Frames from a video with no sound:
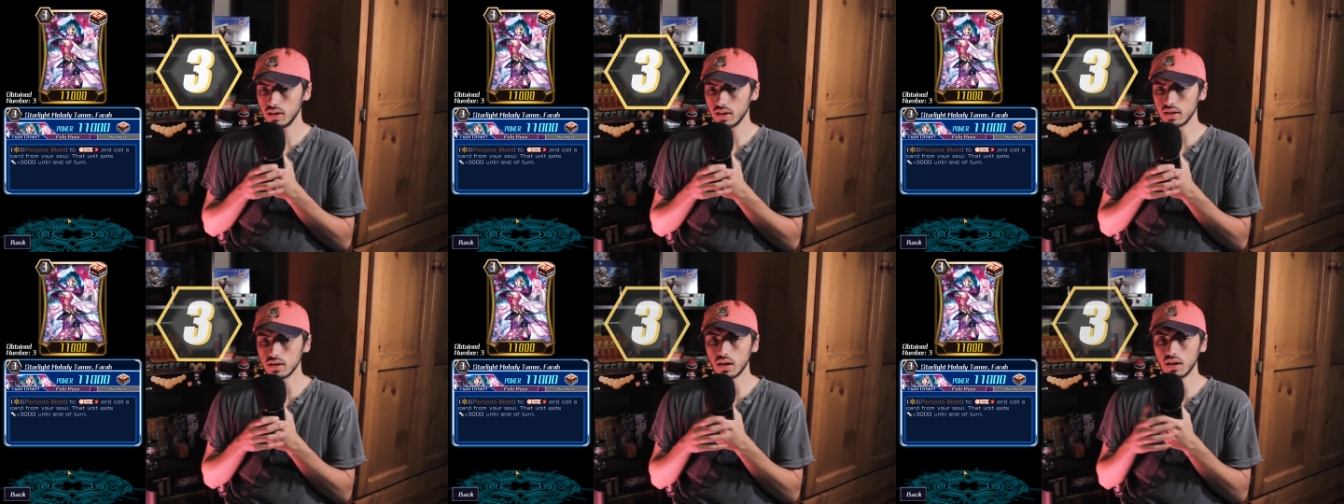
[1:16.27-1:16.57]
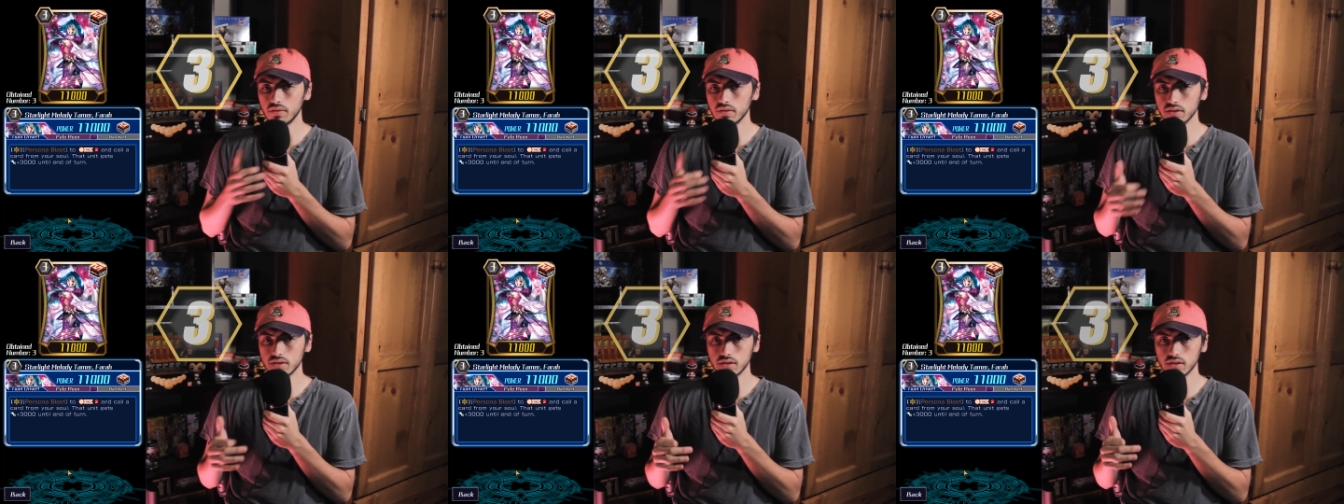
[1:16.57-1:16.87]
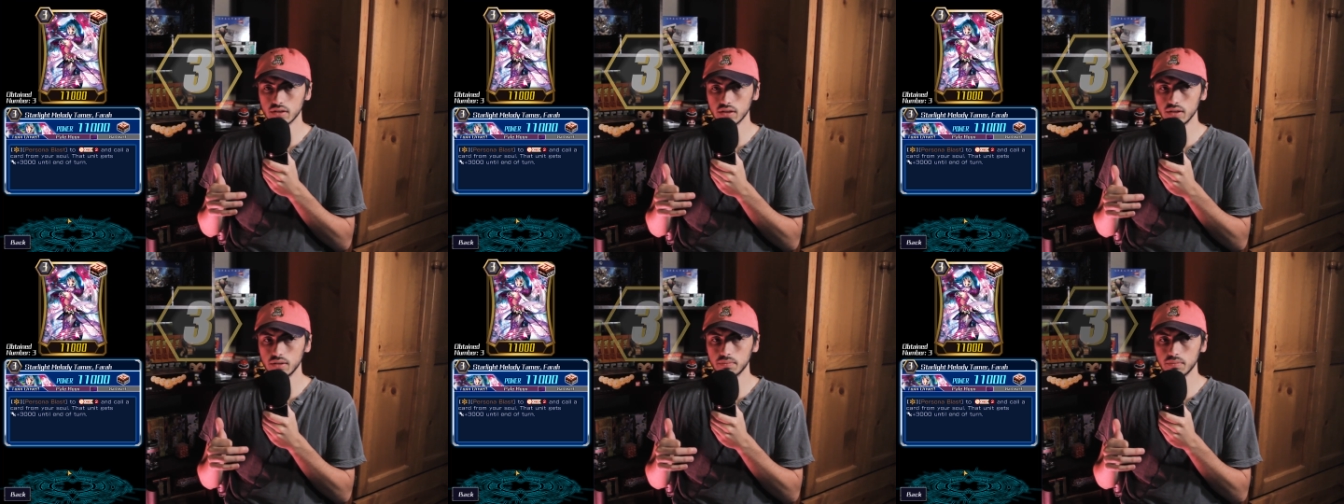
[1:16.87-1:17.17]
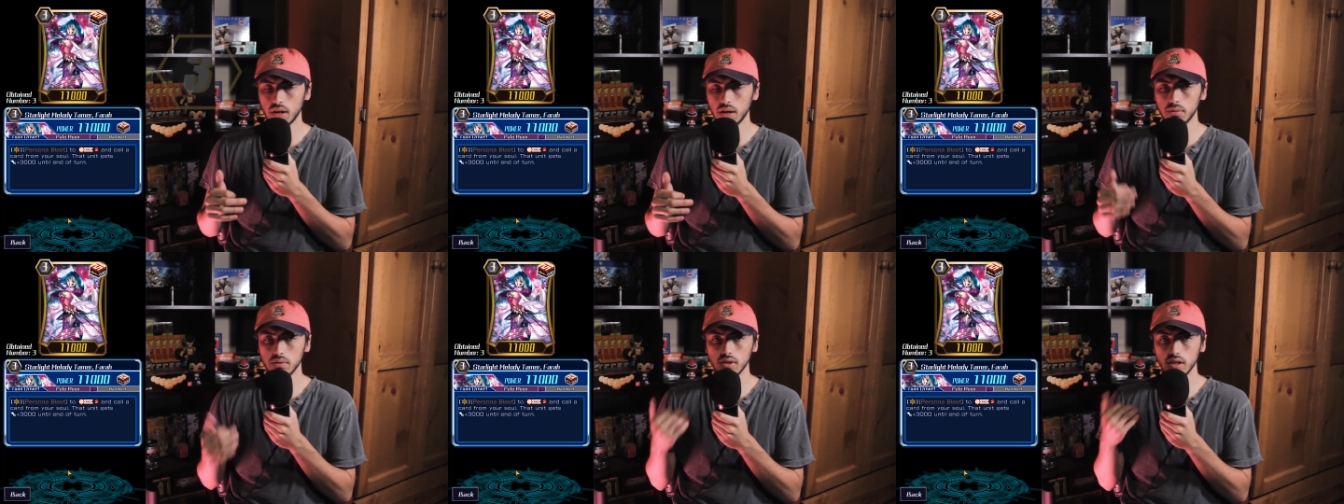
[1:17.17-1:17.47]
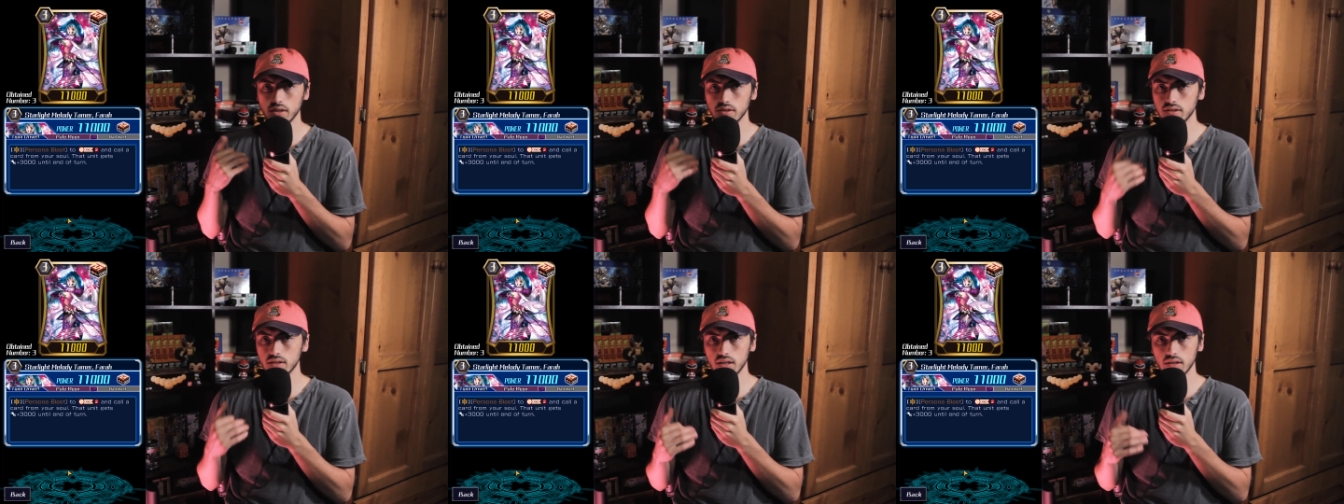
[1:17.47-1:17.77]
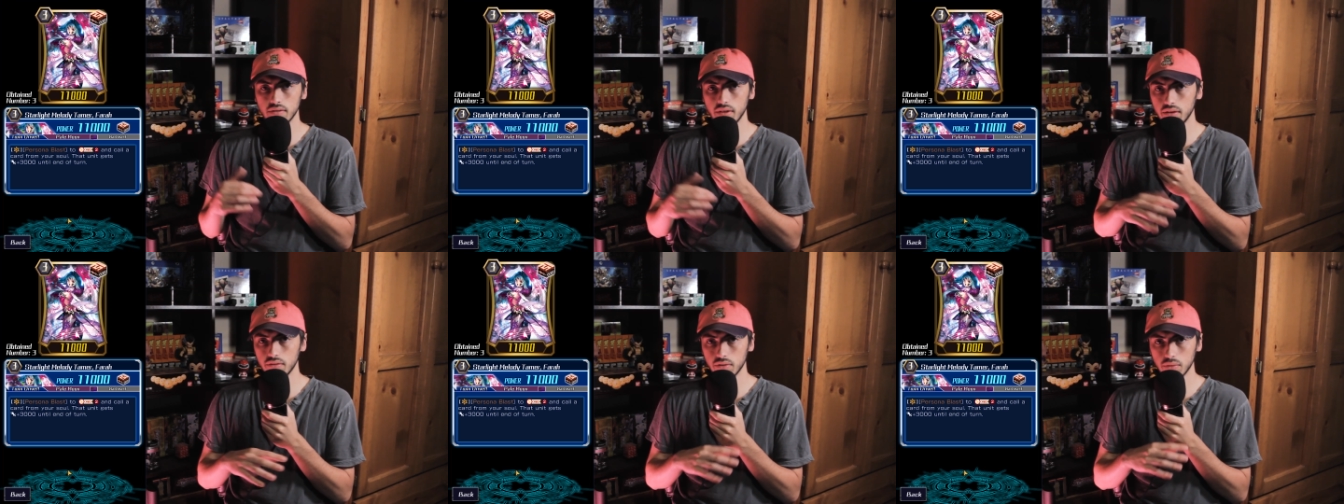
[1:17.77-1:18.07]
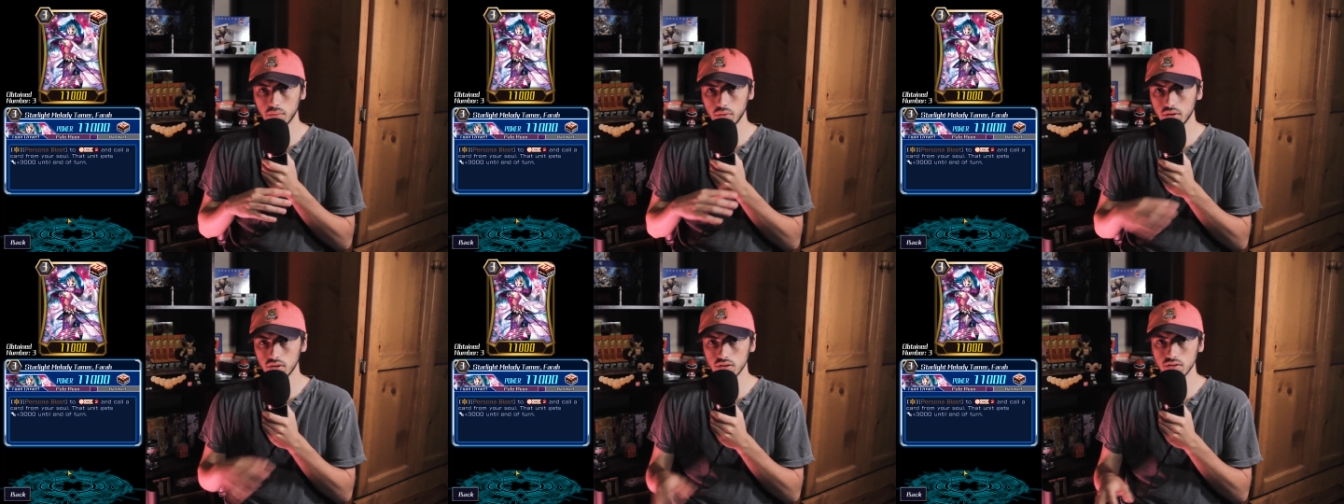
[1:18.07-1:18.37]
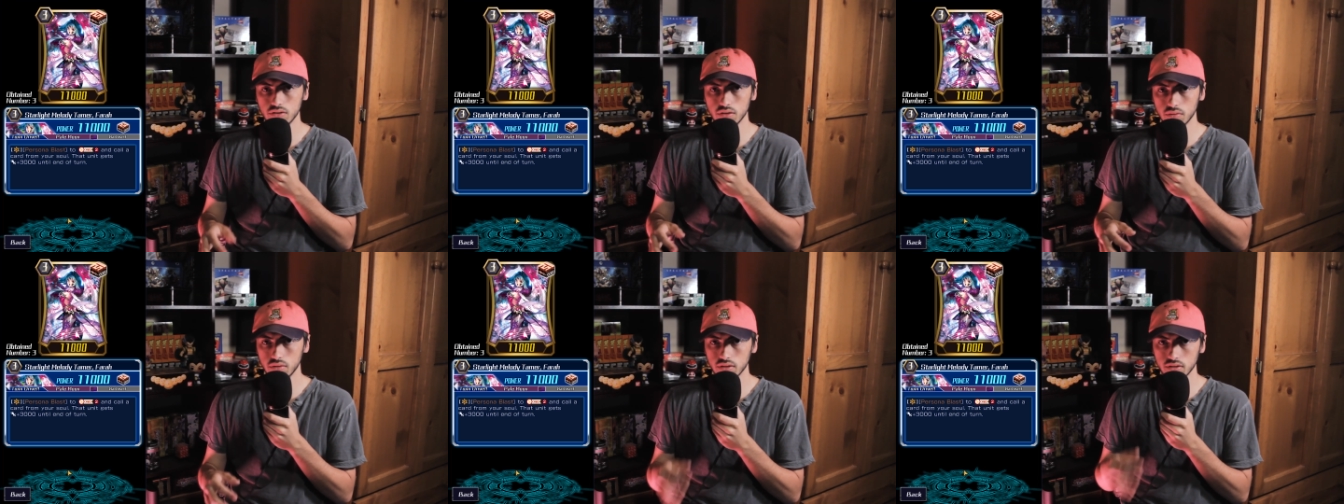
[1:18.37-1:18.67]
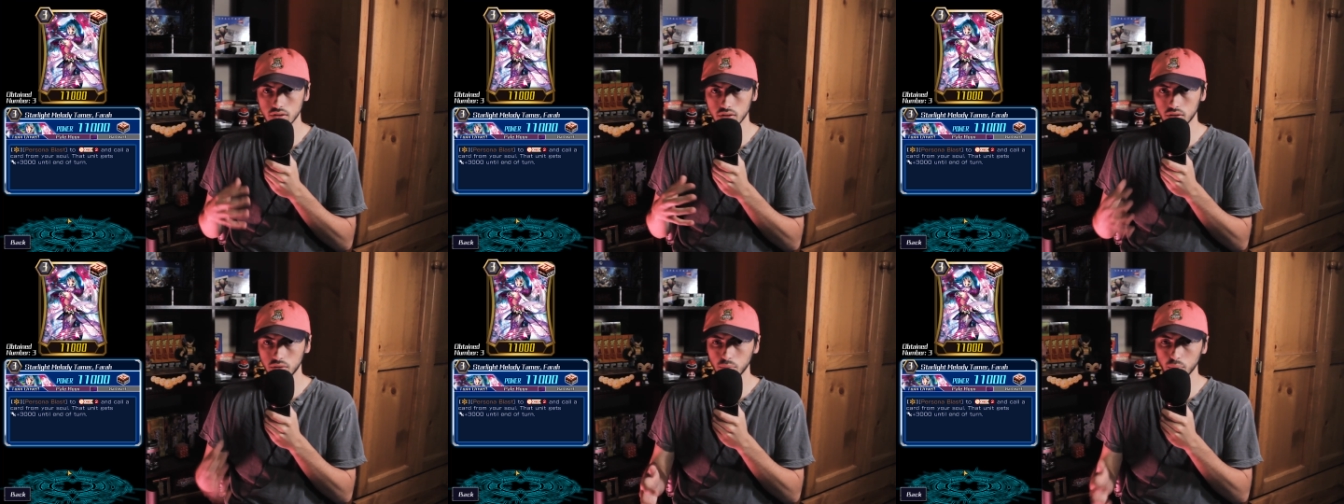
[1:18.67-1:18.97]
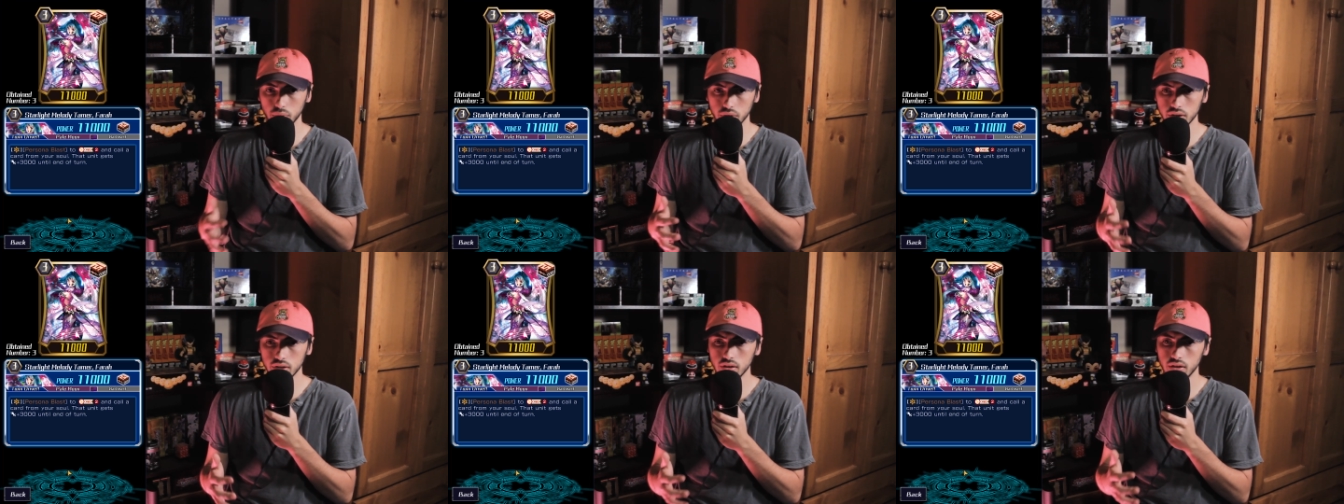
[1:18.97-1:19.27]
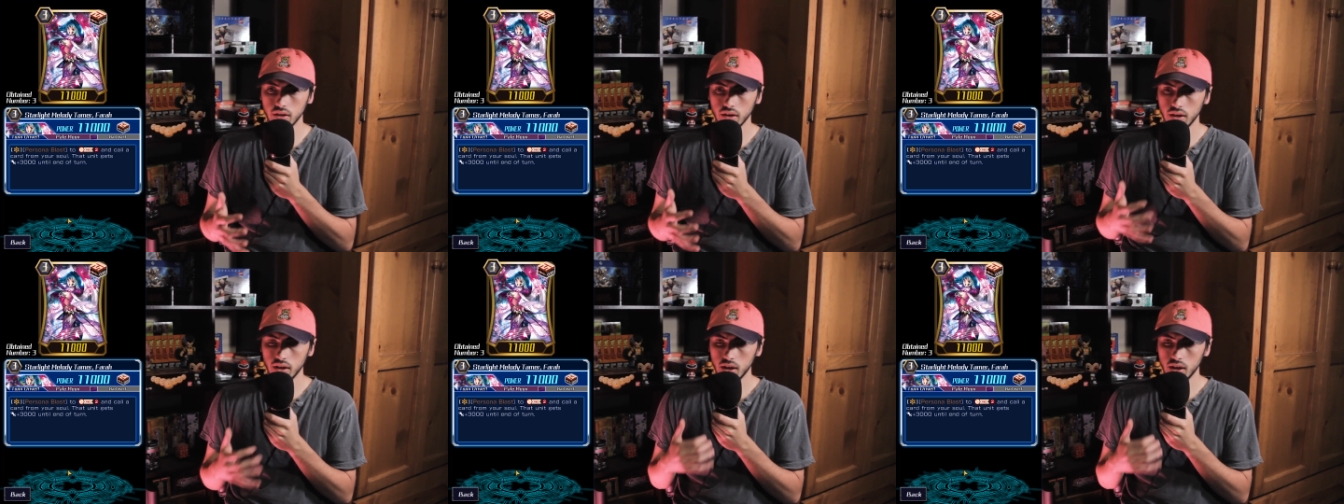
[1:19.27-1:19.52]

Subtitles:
And obviously, I would like to give every one of these units a 3,